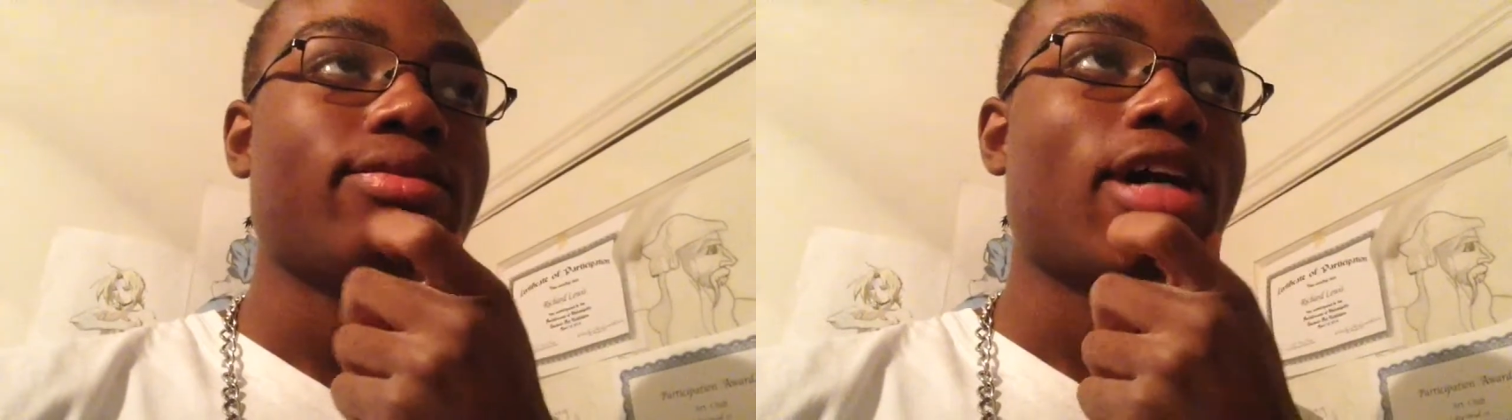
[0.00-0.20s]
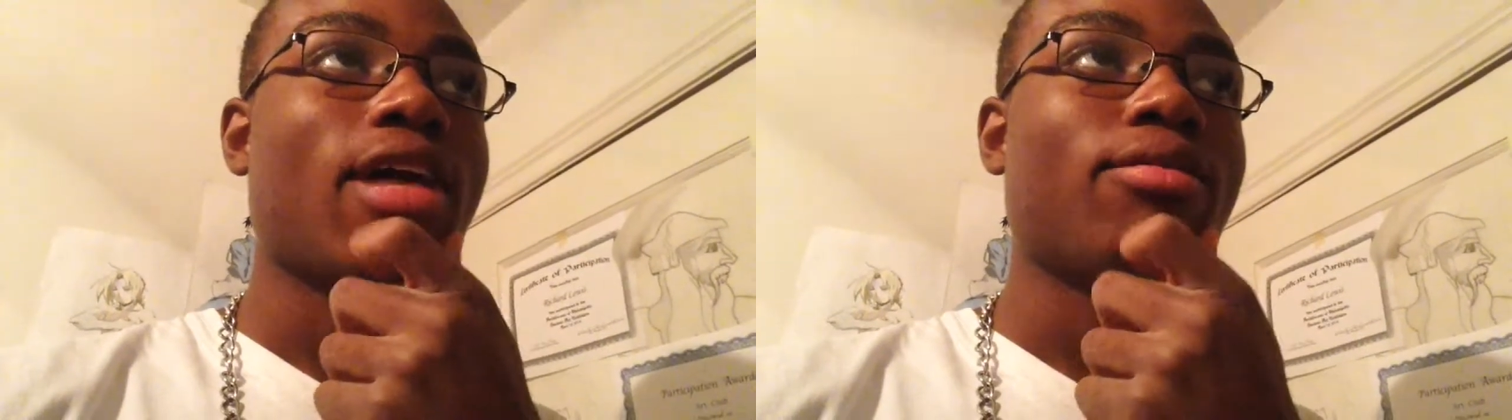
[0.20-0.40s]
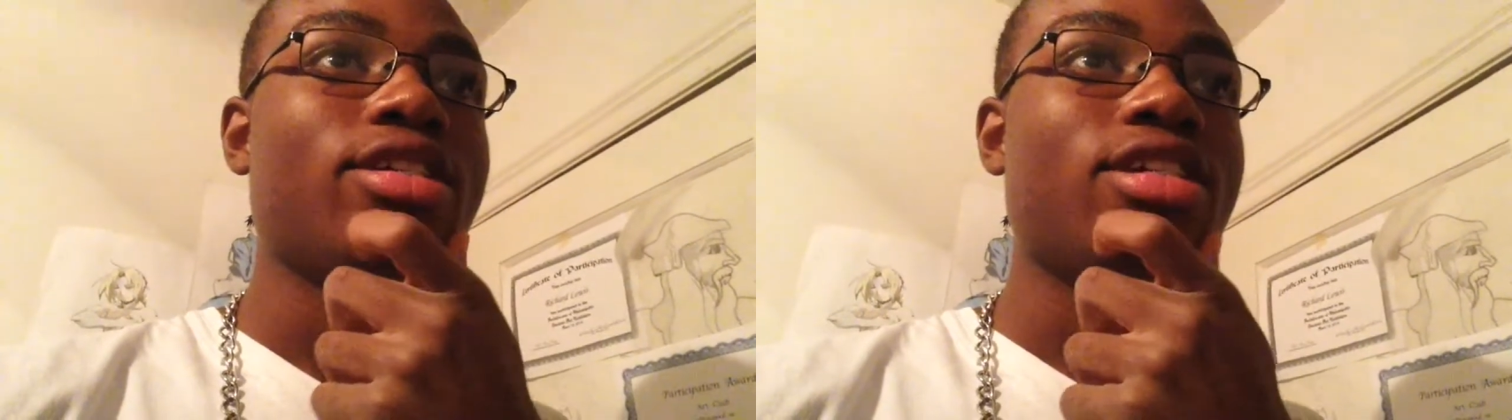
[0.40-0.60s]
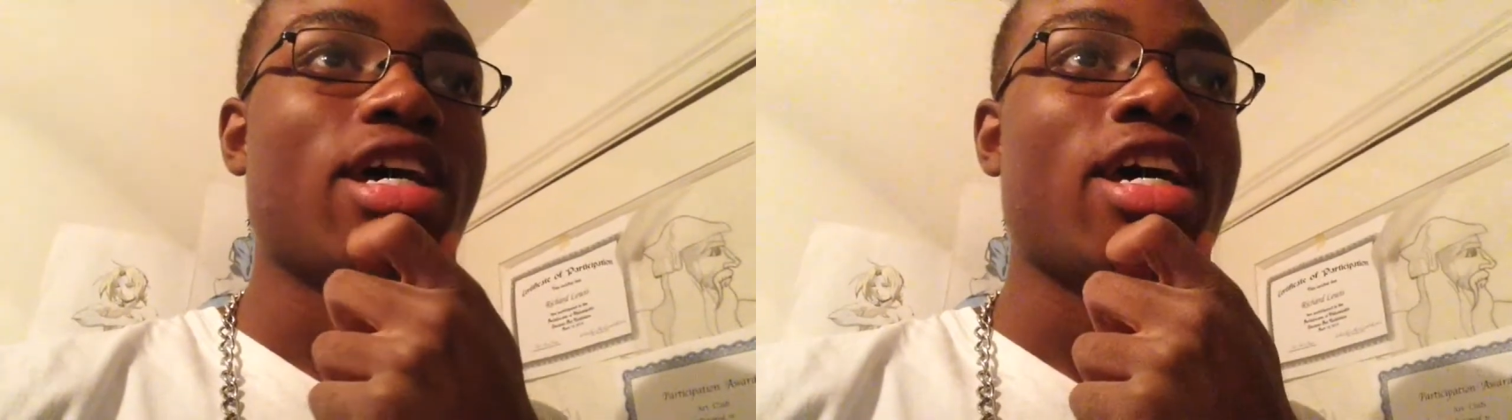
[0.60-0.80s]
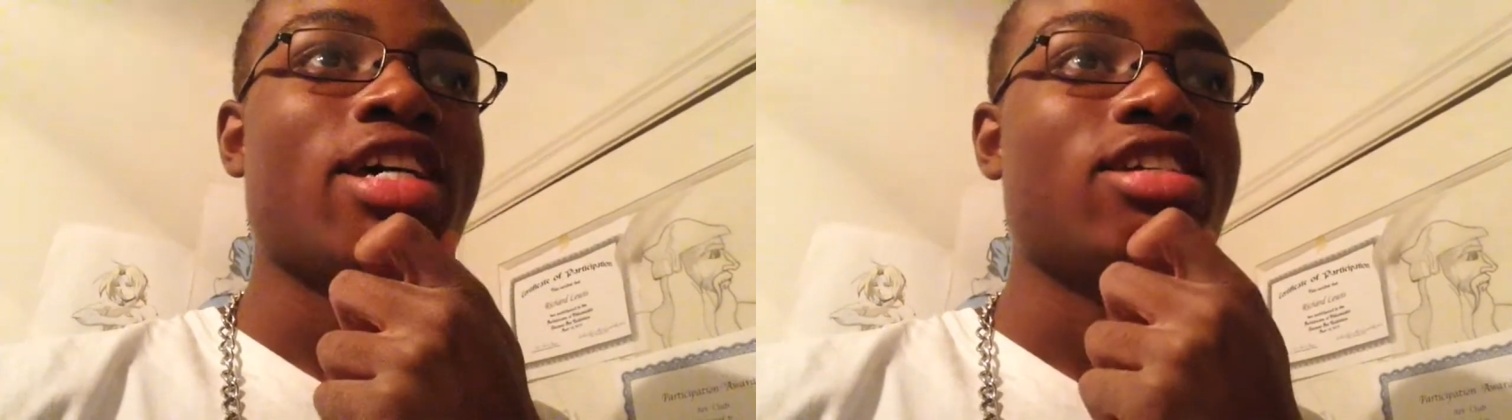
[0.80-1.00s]
probably
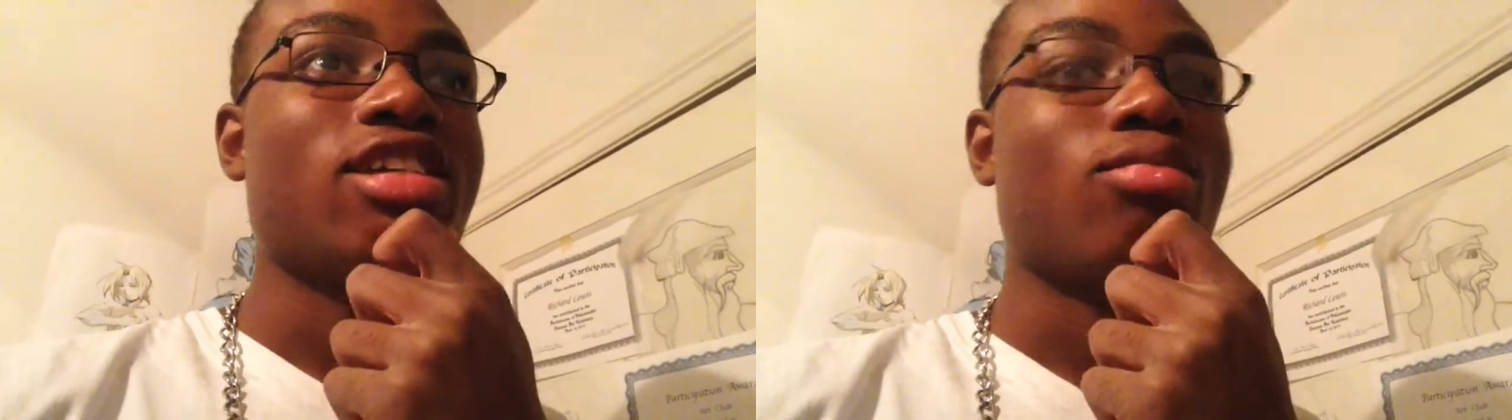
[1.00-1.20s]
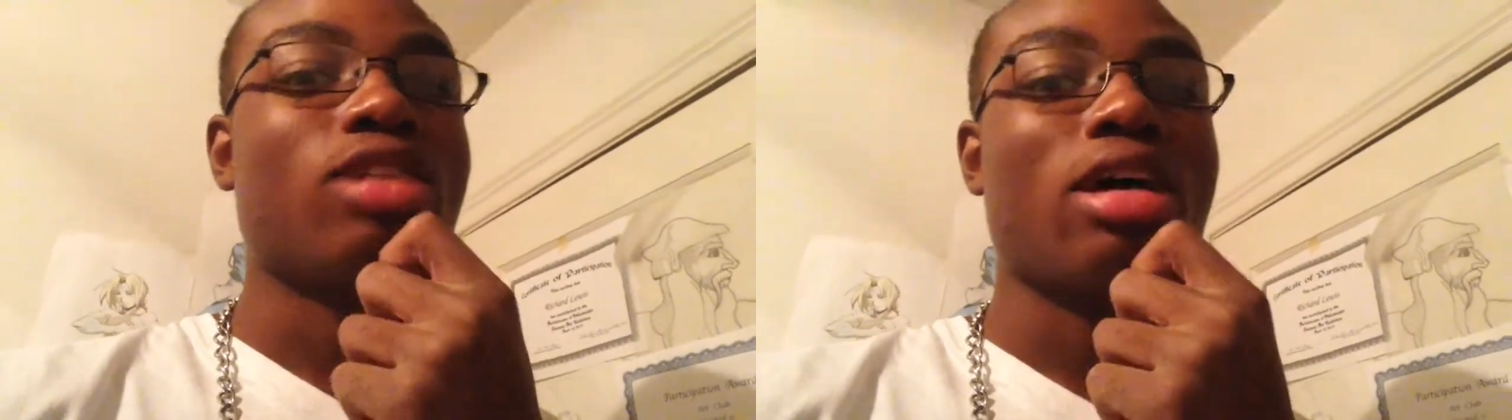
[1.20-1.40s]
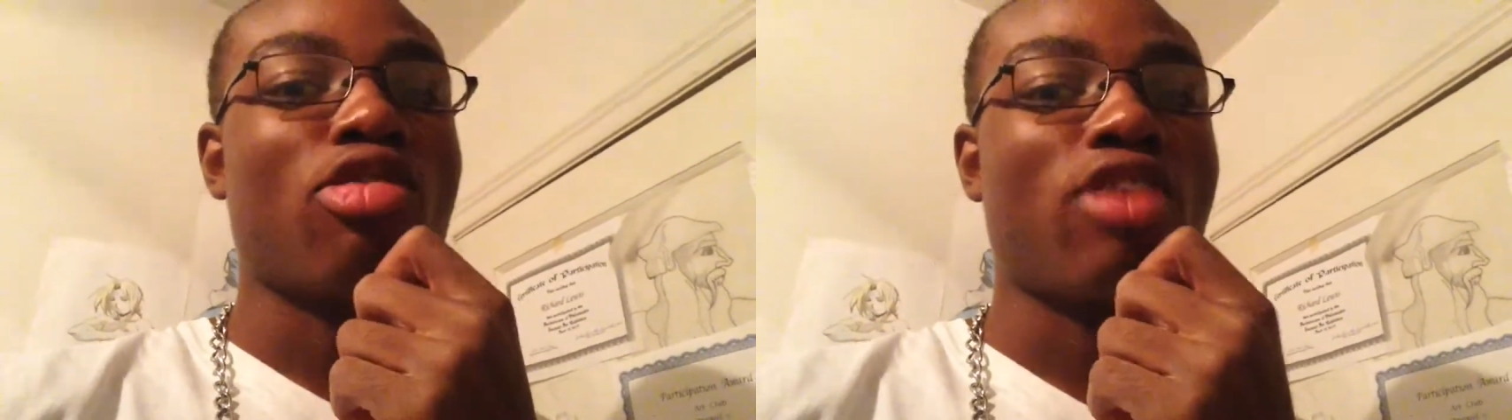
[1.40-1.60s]
say sometime